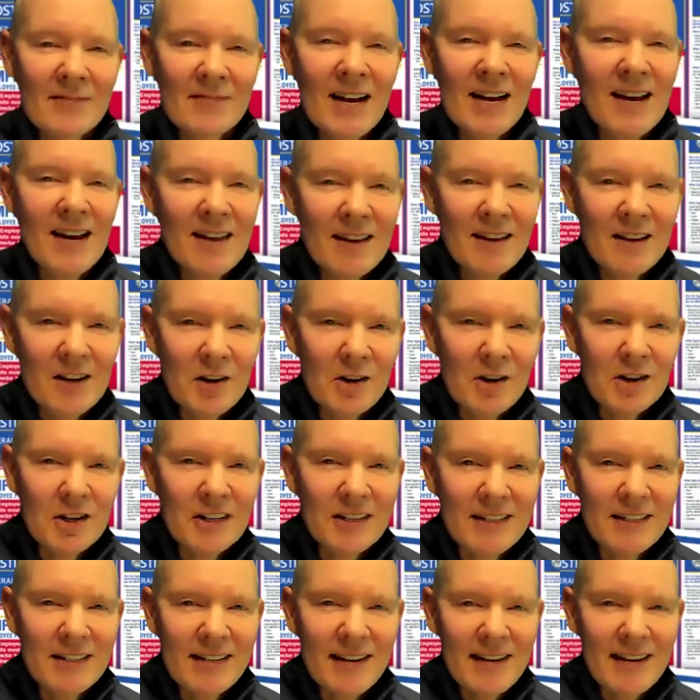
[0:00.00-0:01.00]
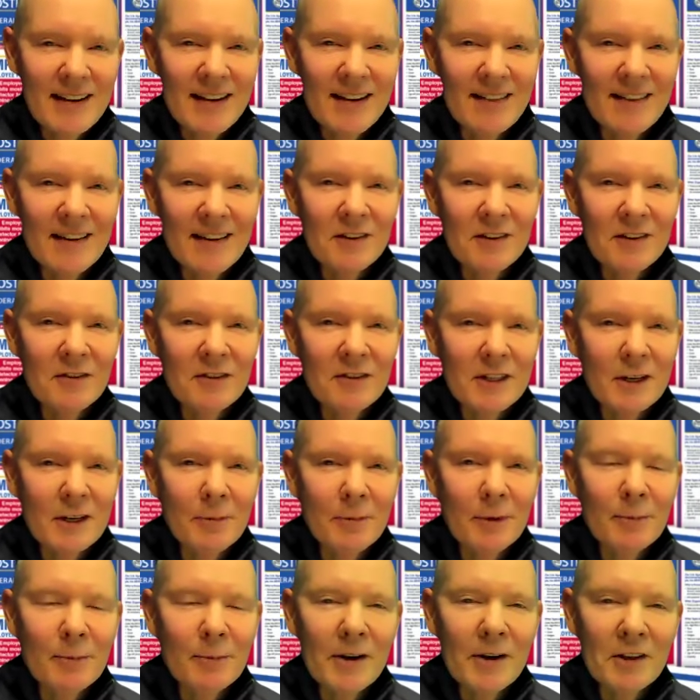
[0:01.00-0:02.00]
Hey there, good day. Thanks for
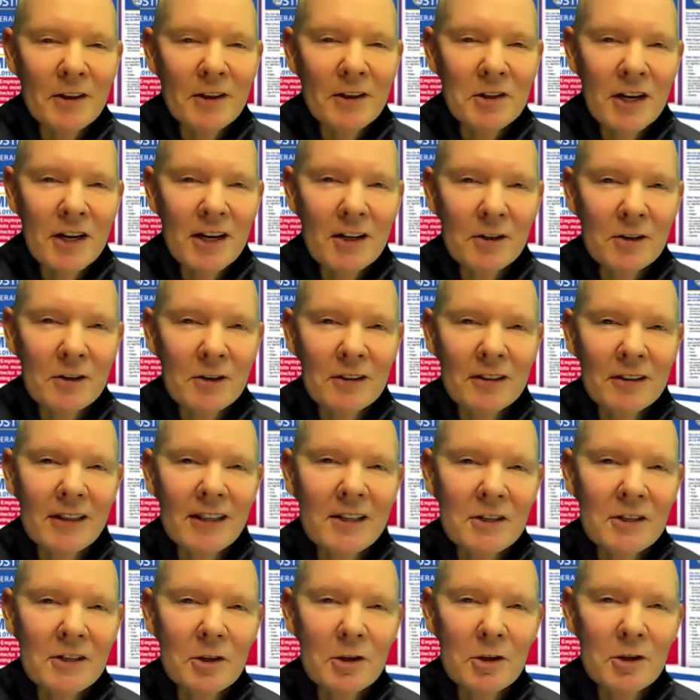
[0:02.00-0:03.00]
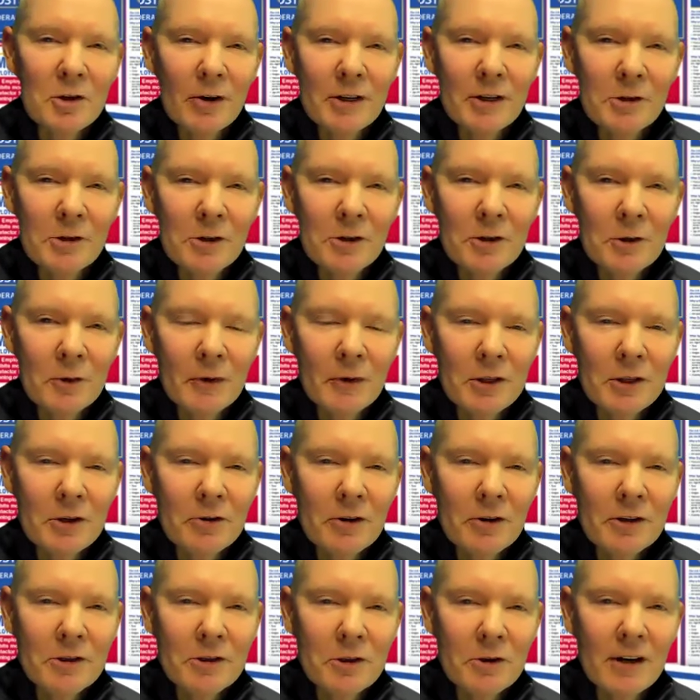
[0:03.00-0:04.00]
stopping by the channel. This is Tracer with
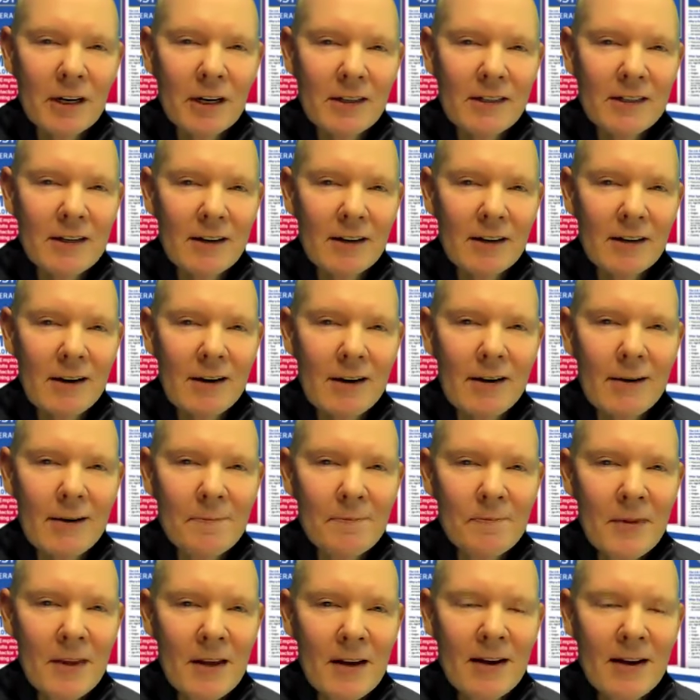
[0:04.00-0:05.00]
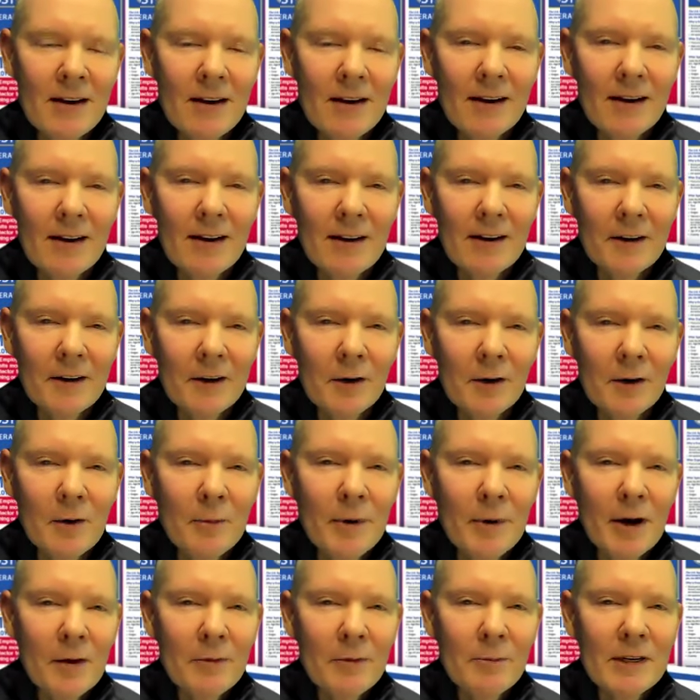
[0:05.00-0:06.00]
tracerize.com, your
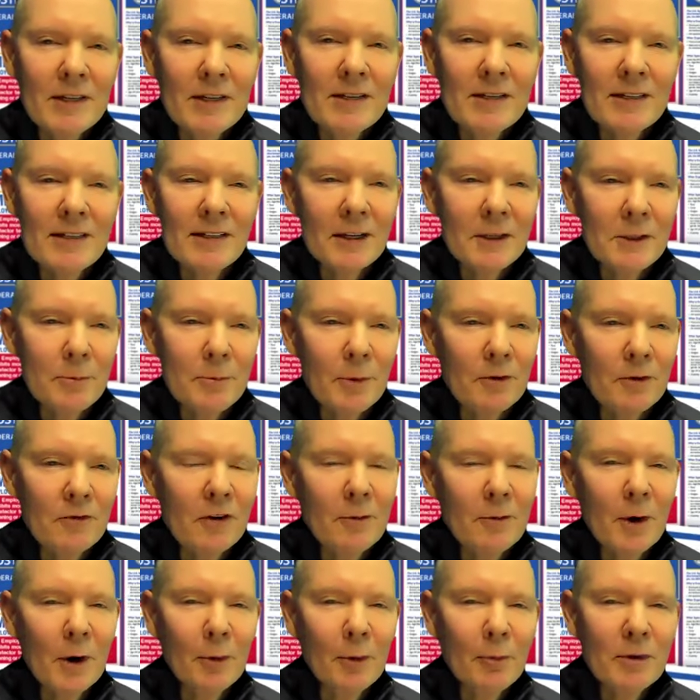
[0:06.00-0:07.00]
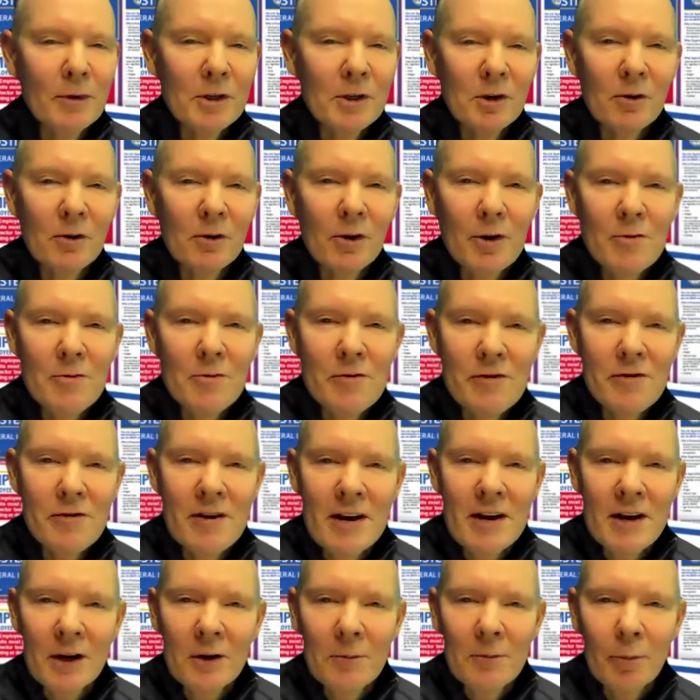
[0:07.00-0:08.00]
home health business expert from Open to Growth,
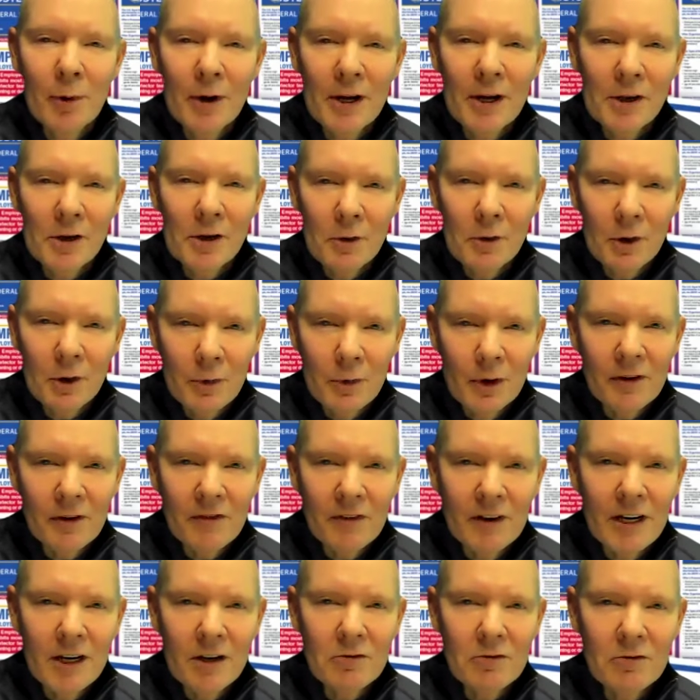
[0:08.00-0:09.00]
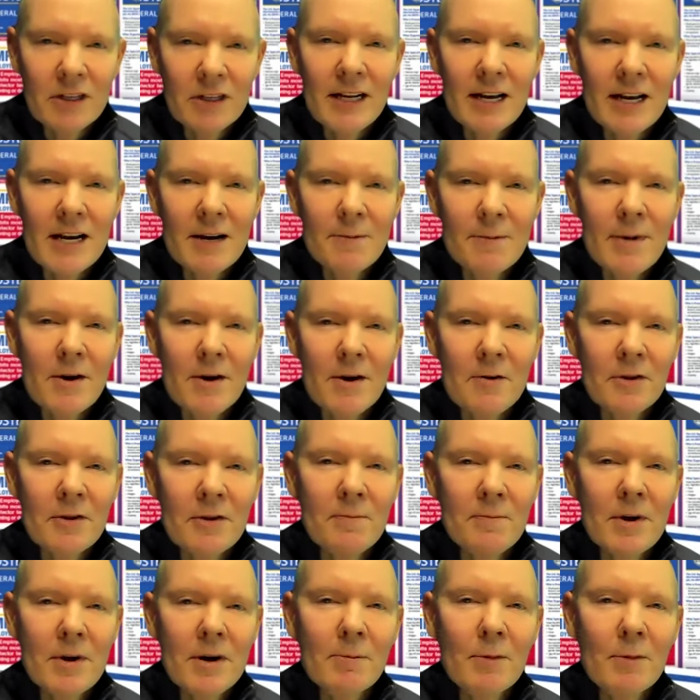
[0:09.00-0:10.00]
bringing you a quick video today about the
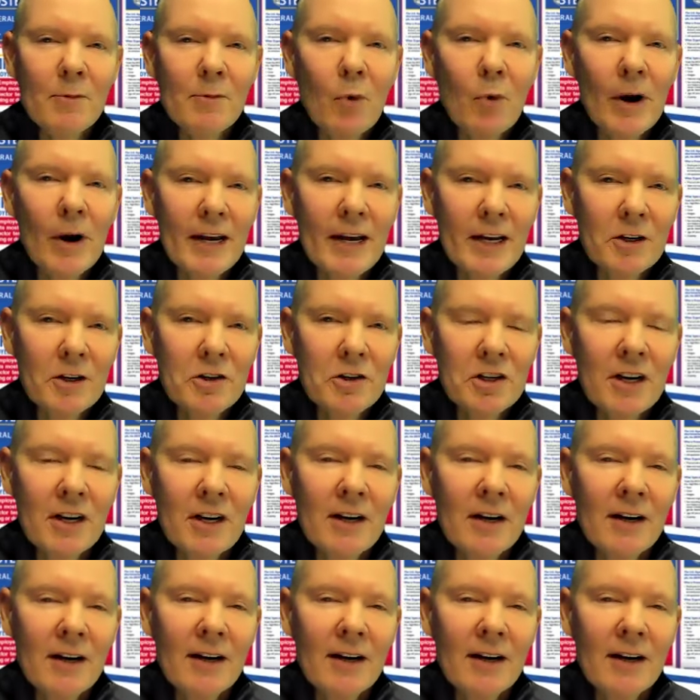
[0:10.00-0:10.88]
minimum wage.